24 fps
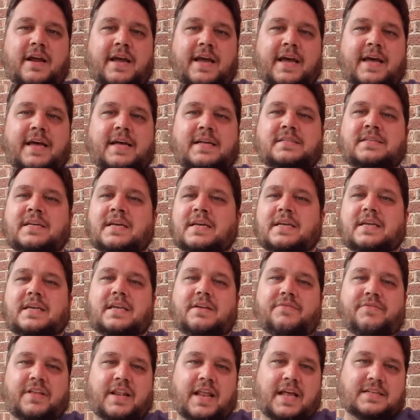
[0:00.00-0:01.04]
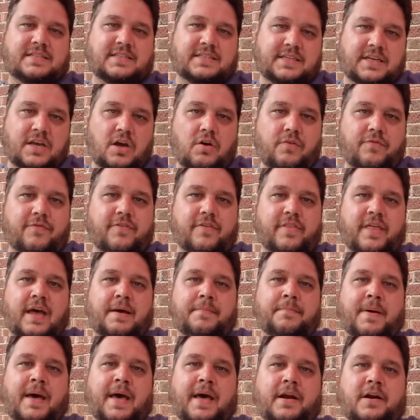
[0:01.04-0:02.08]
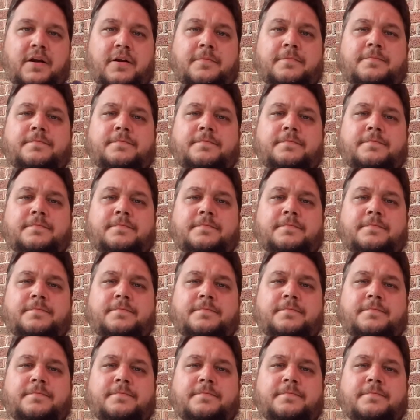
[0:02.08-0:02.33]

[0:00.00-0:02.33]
ads, even SEO for that matter,